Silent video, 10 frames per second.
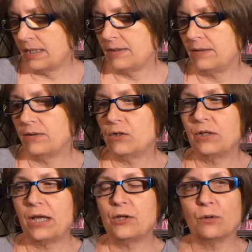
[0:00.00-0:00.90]
And then you
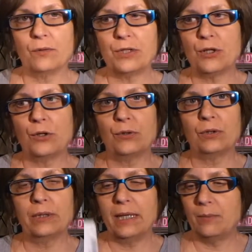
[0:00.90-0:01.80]
get your return
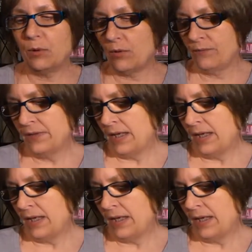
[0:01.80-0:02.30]
label,